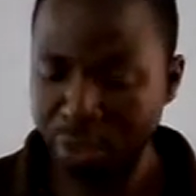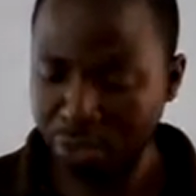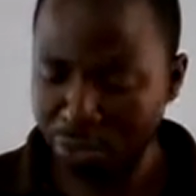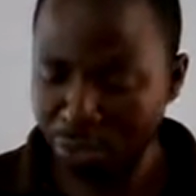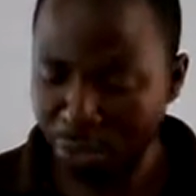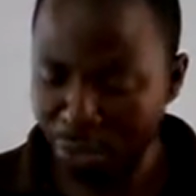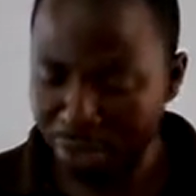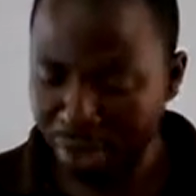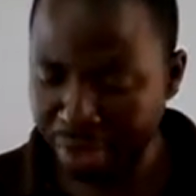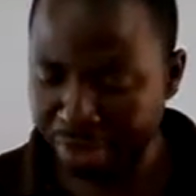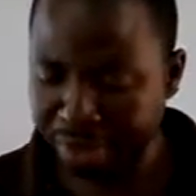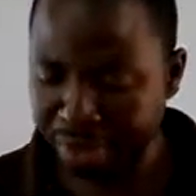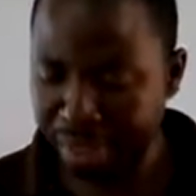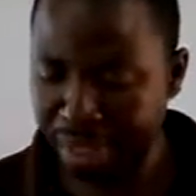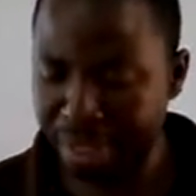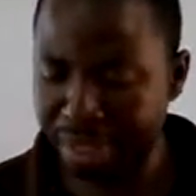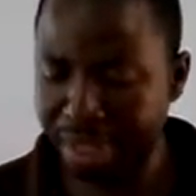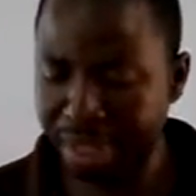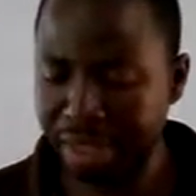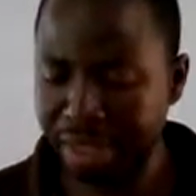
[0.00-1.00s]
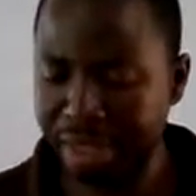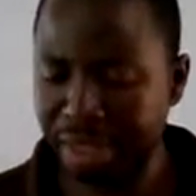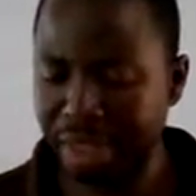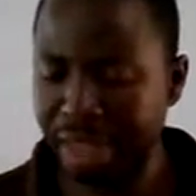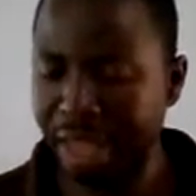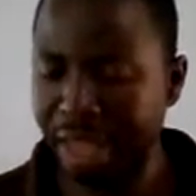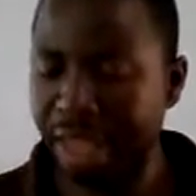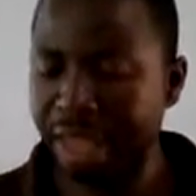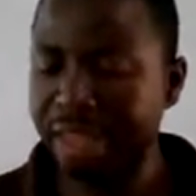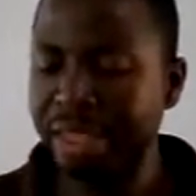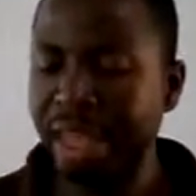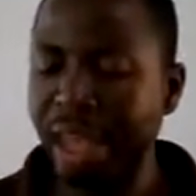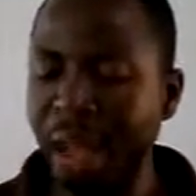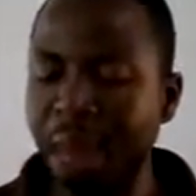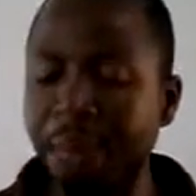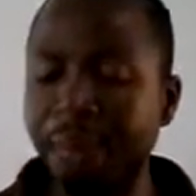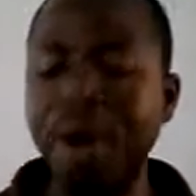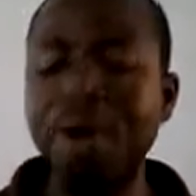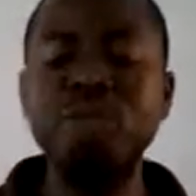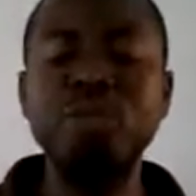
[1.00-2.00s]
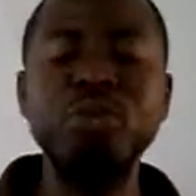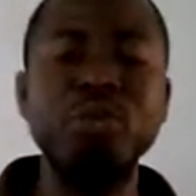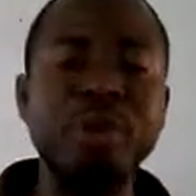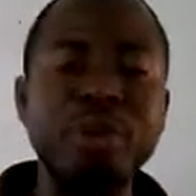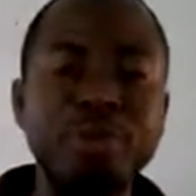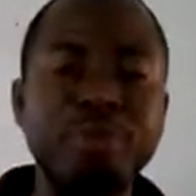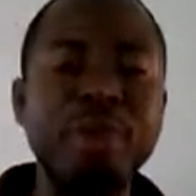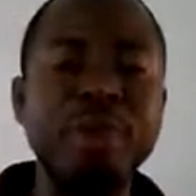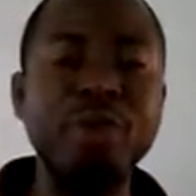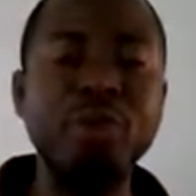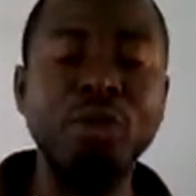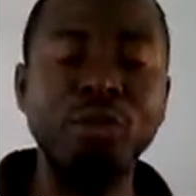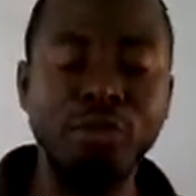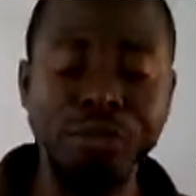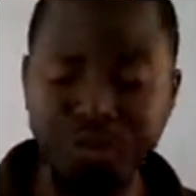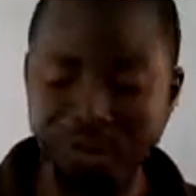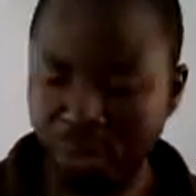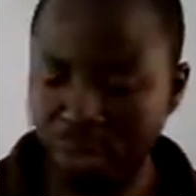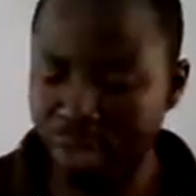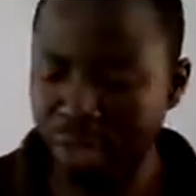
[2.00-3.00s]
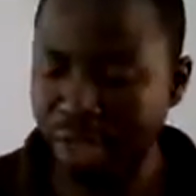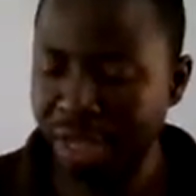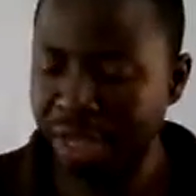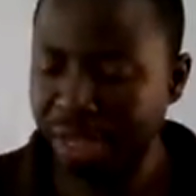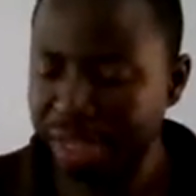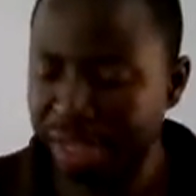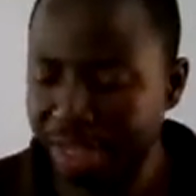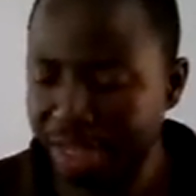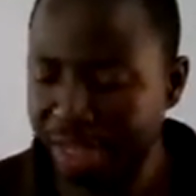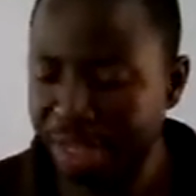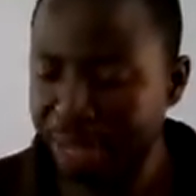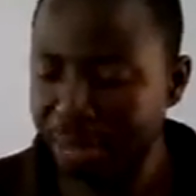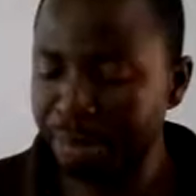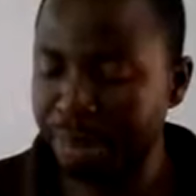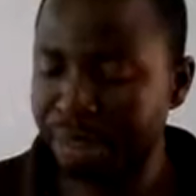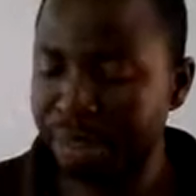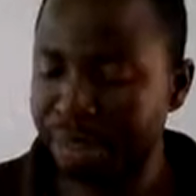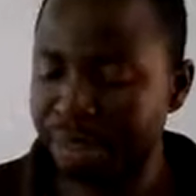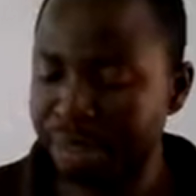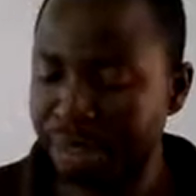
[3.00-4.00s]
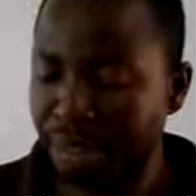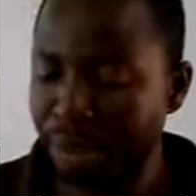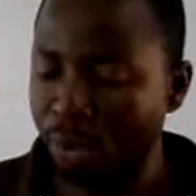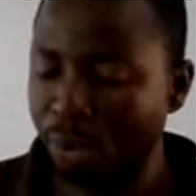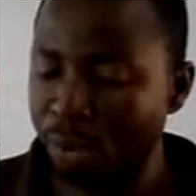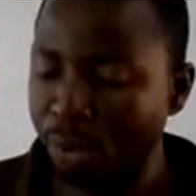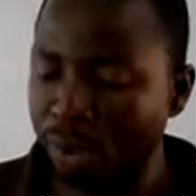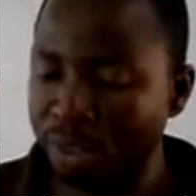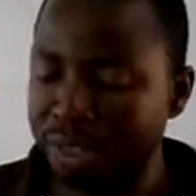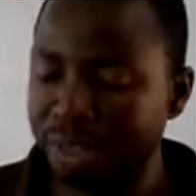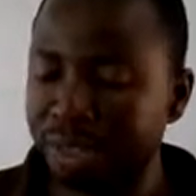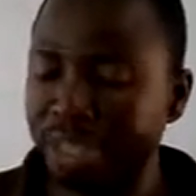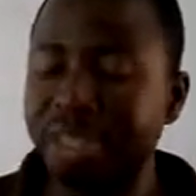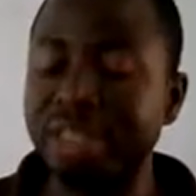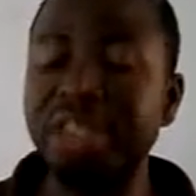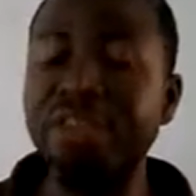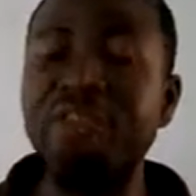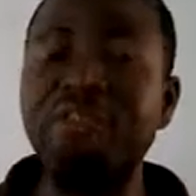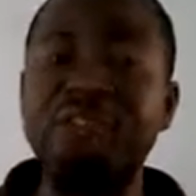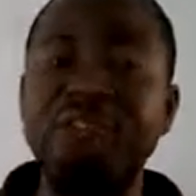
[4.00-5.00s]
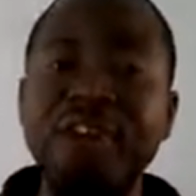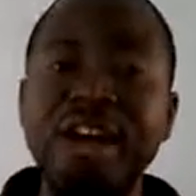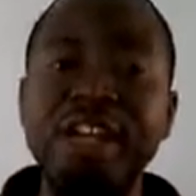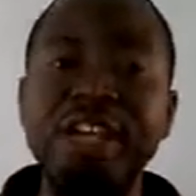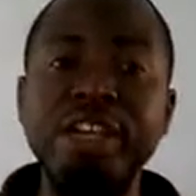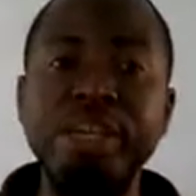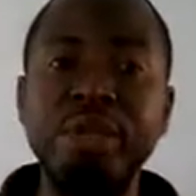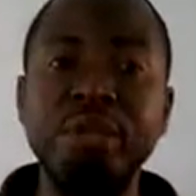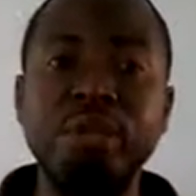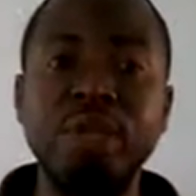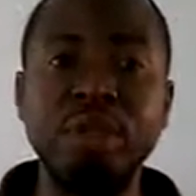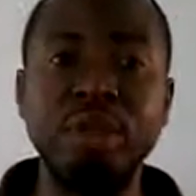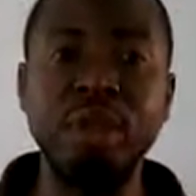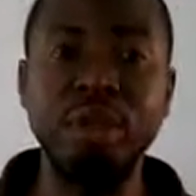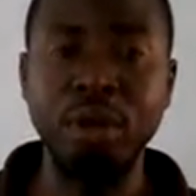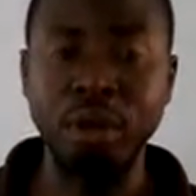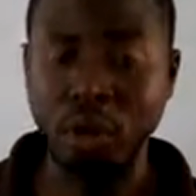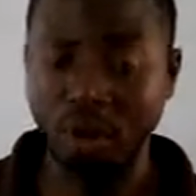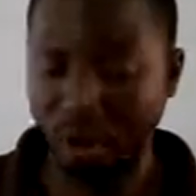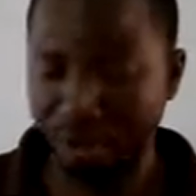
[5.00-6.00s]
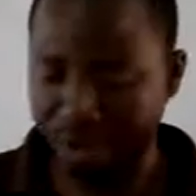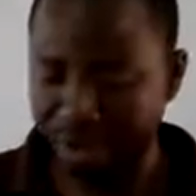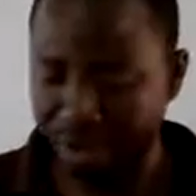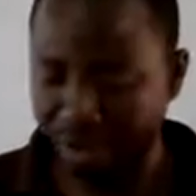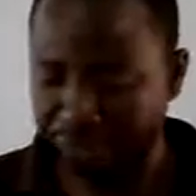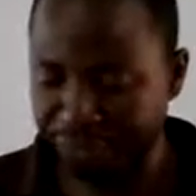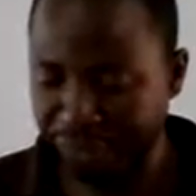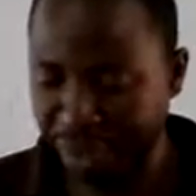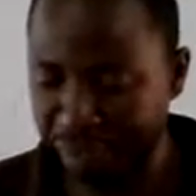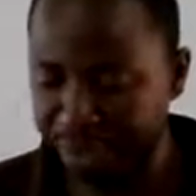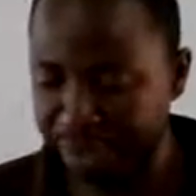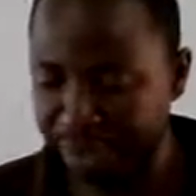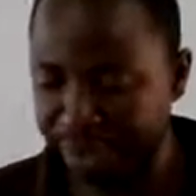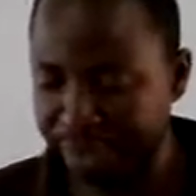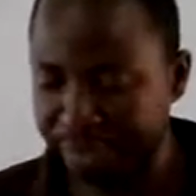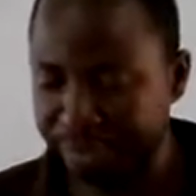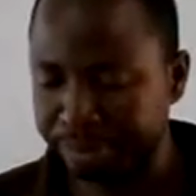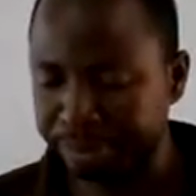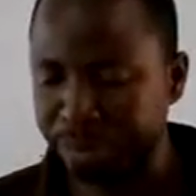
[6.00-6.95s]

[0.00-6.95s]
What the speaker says: So we are saying that the amount we spend on food determines what? The values of the family.